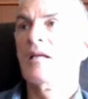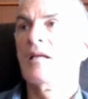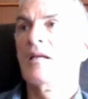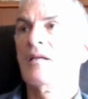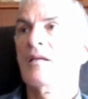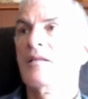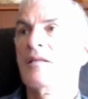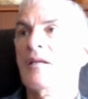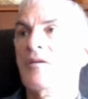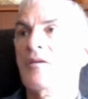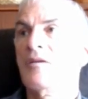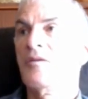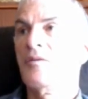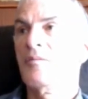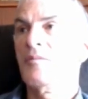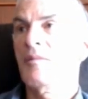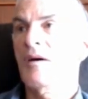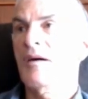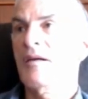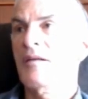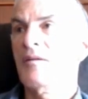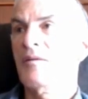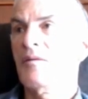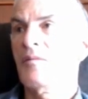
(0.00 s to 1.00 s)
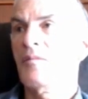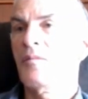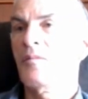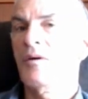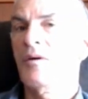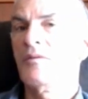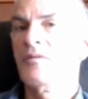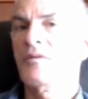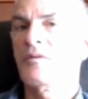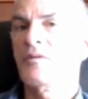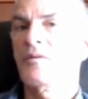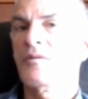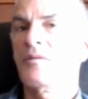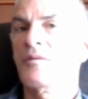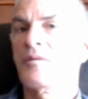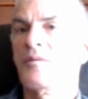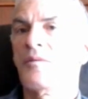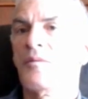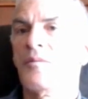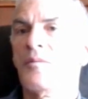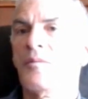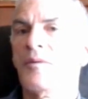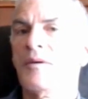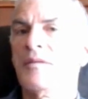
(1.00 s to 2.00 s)
Now you might wonder,
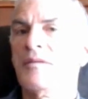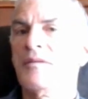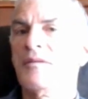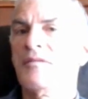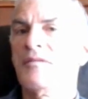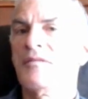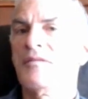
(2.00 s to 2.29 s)
what does